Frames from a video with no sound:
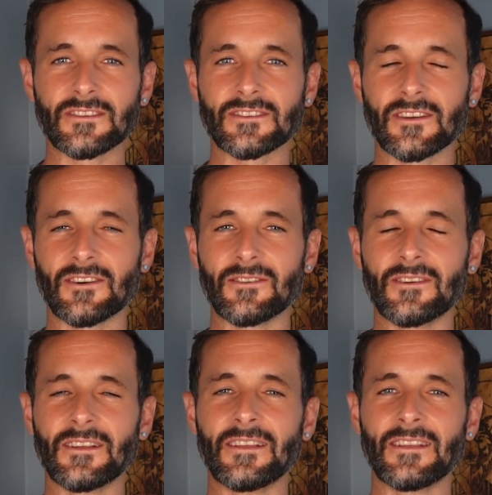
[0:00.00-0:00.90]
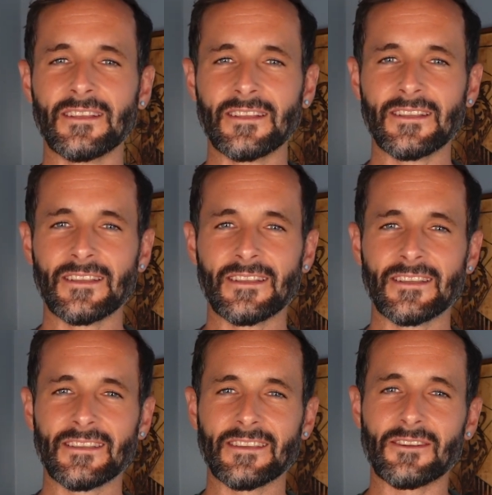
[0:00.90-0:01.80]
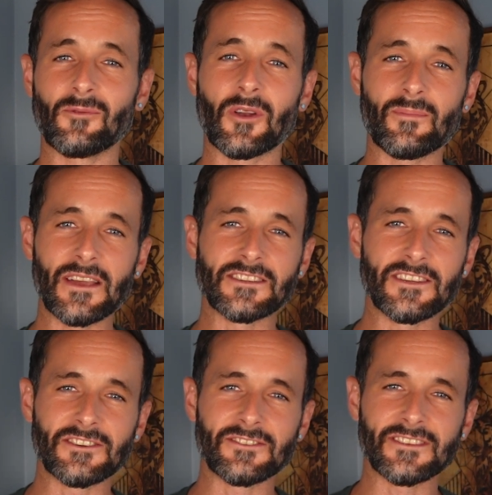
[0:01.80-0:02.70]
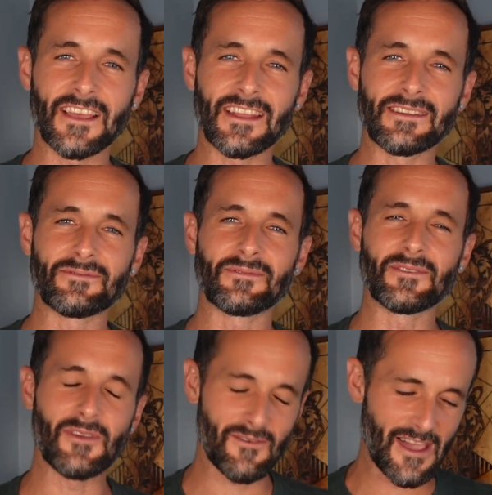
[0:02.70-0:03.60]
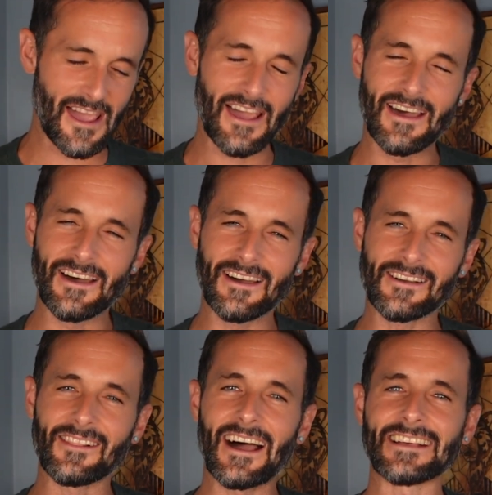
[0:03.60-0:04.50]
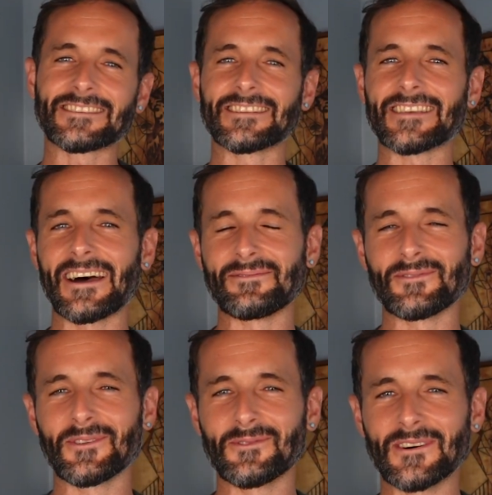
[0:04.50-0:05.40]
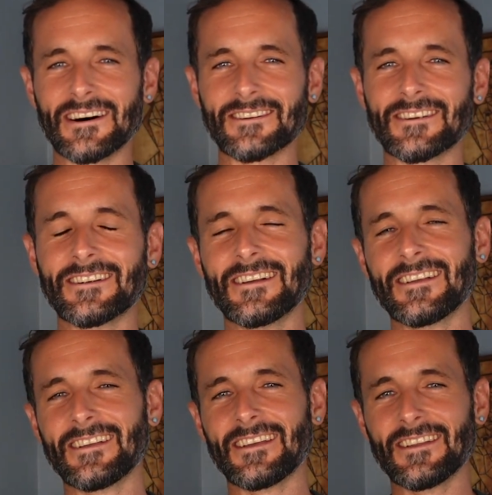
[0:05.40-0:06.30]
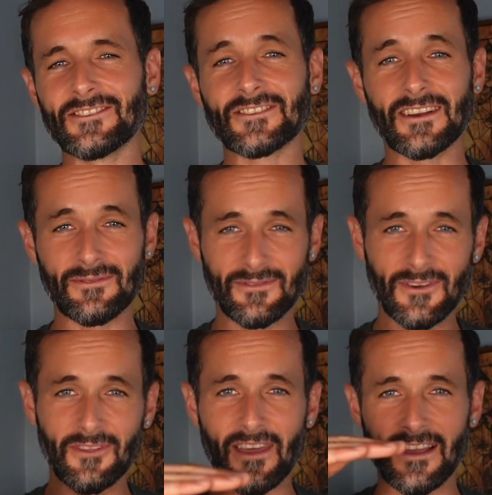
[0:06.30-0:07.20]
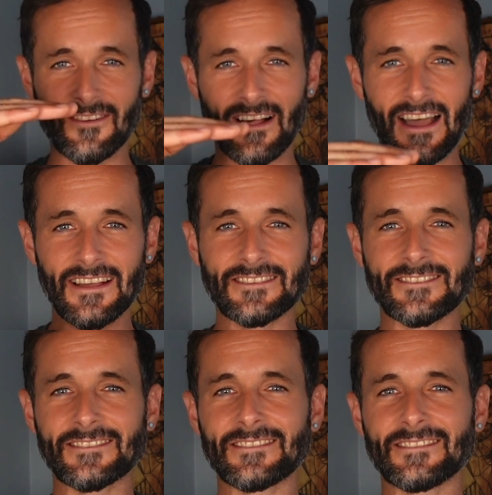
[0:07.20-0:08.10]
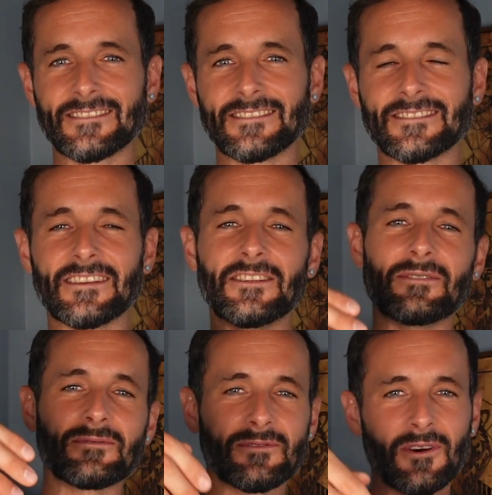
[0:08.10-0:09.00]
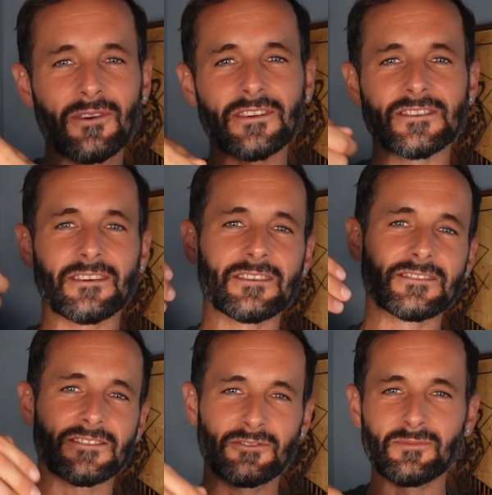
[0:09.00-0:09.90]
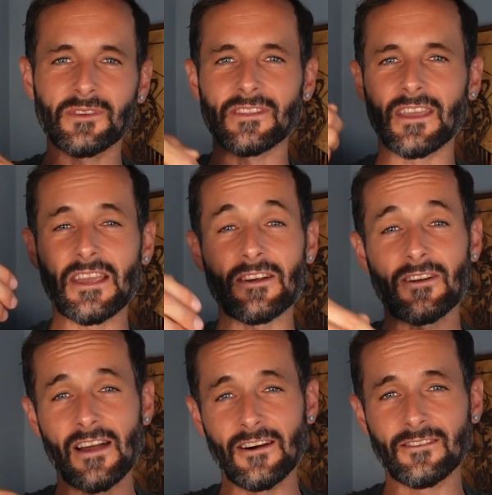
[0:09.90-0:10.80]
So, one of my teachers said, if you have a glass that's half full of water and you're trying to fill that glass, he said, you don't focus on scooping the air out.